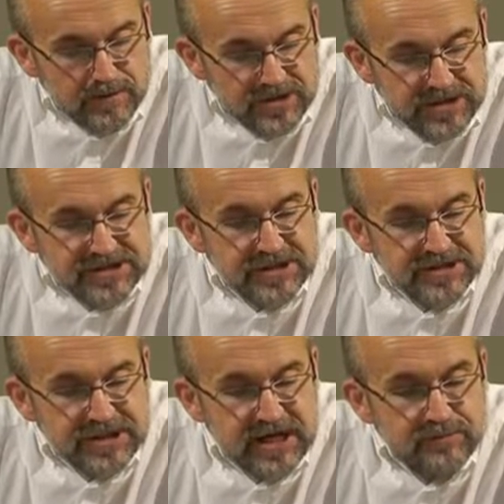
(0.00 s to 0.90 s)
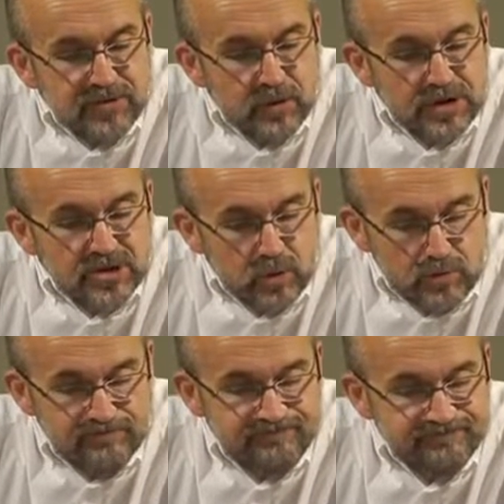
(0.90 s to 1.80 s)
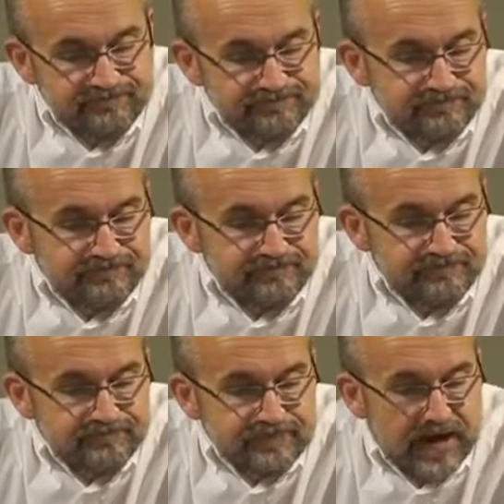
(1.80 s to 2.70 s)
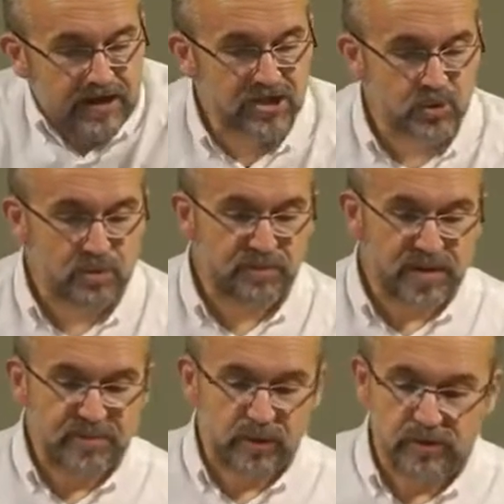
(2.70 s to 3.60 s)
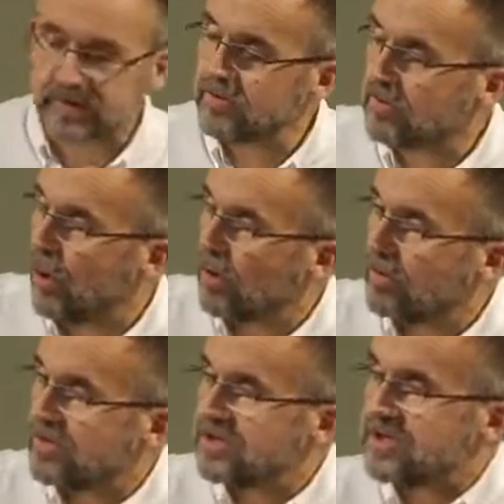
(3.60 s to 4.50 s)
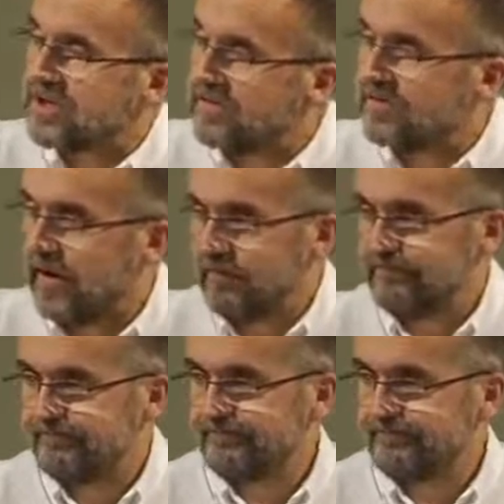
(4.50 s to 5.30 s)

Jesus came to his own, and his own people did not receive him.